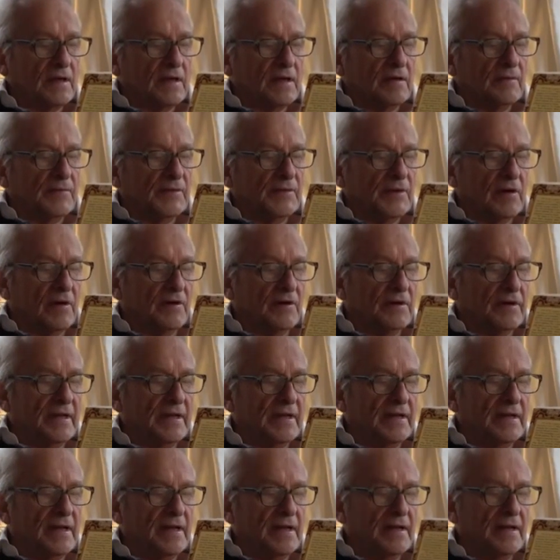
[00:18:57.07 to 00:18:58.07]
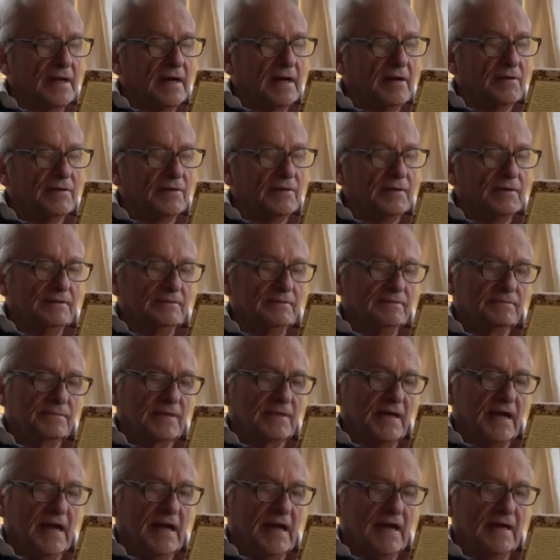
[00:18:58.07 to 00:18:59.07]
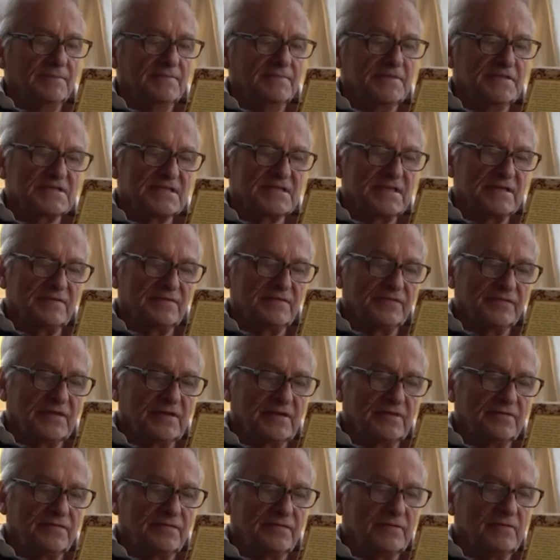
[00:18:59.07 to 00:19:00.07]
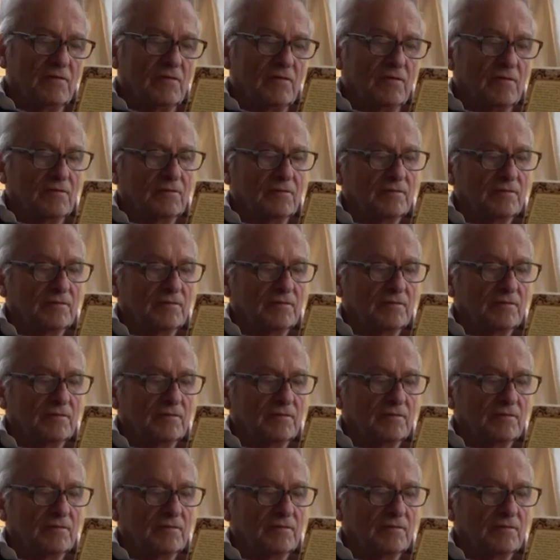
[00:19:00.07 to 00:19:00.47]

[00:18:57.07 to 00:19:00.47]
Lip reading: Beyond inner and outer, I am the self in all.